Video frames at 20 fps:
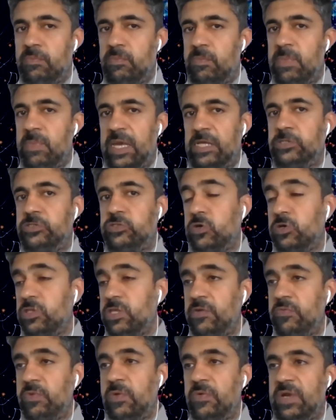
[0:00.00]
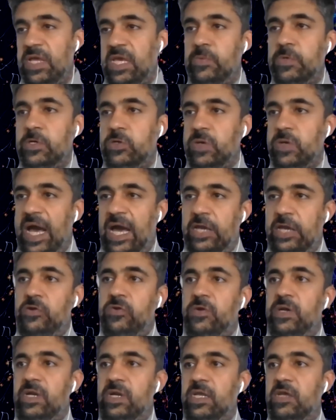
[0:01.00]
making sure that we were able to
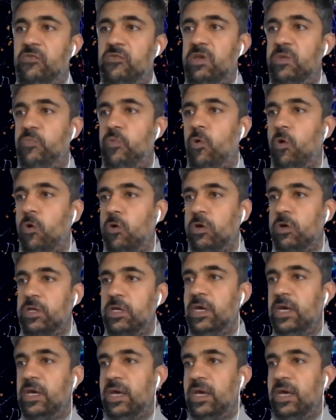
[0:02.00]
accurately report